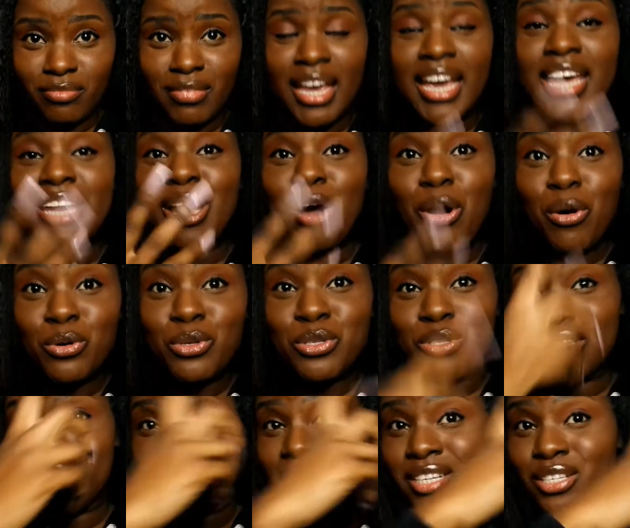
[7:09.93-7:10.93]
And I also
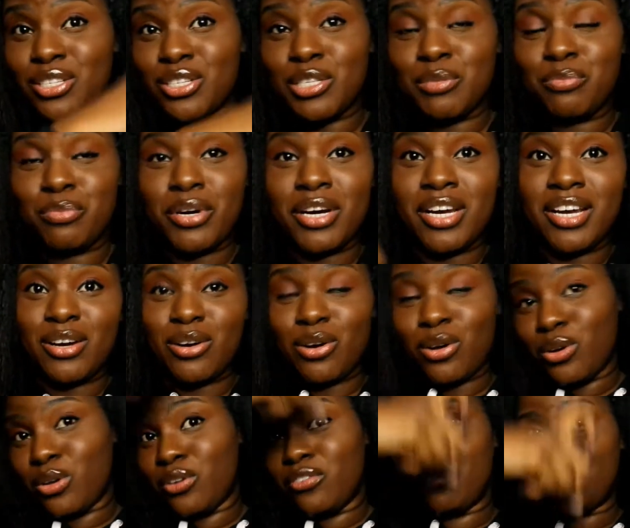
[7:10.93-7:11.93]
tend to spray it
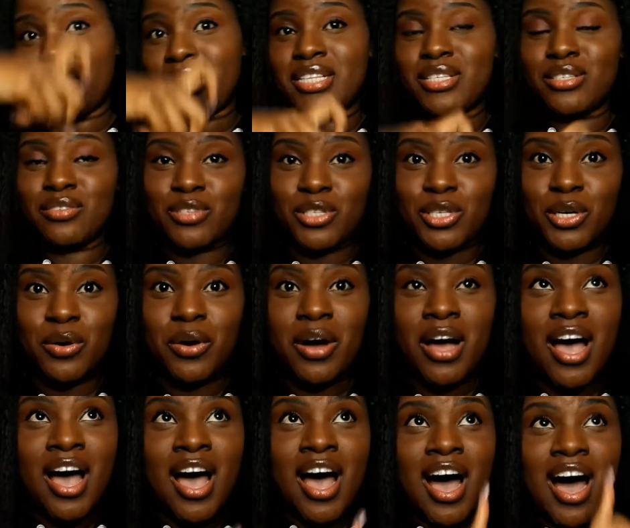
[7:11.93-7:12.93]
all over myself. So
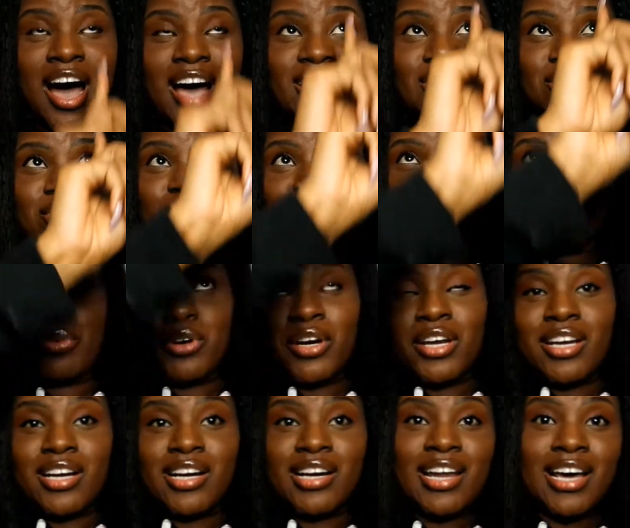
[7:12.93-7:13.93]
I just spray
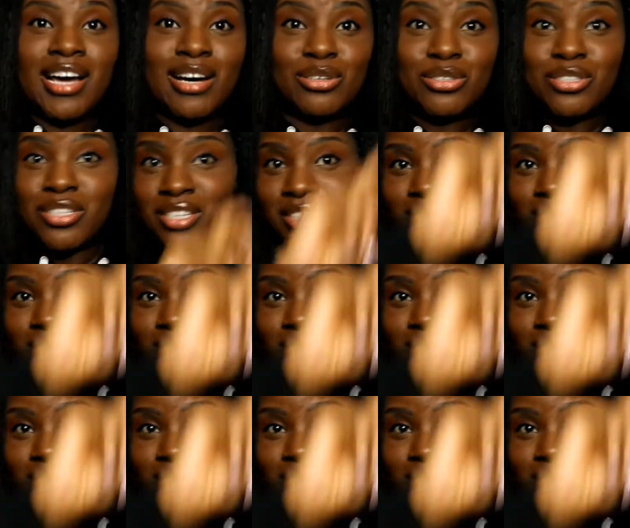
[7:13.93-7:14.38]
a cloud